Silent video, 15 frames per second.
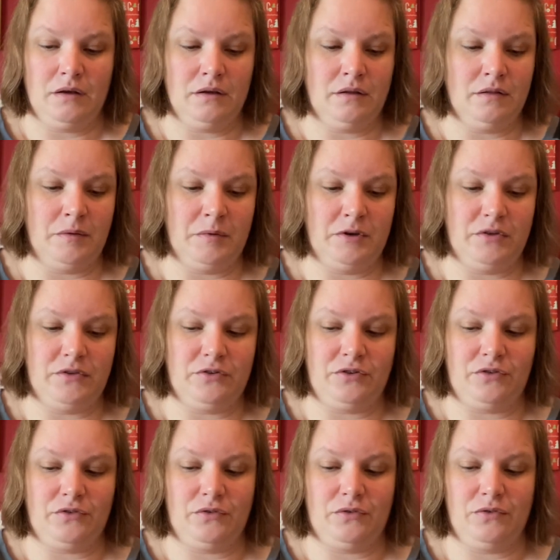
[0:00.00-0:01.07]

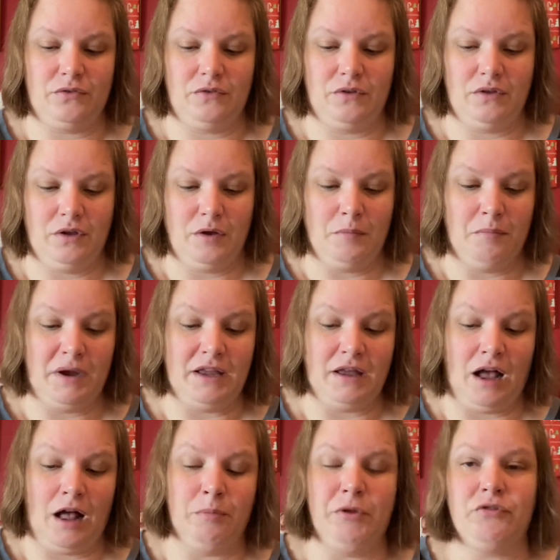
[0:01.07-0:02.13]

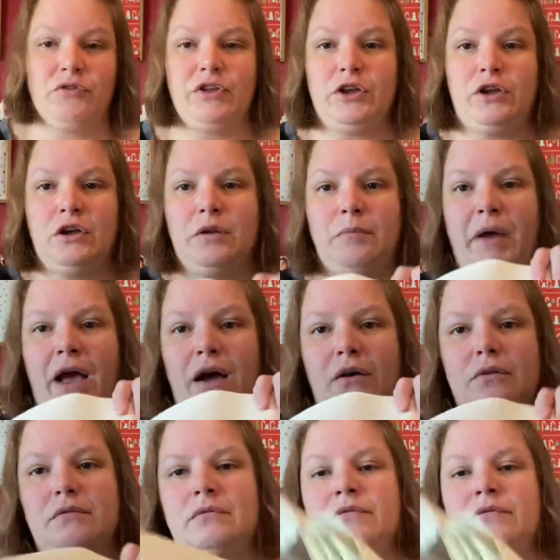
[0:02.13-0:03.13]
I'll be really good about,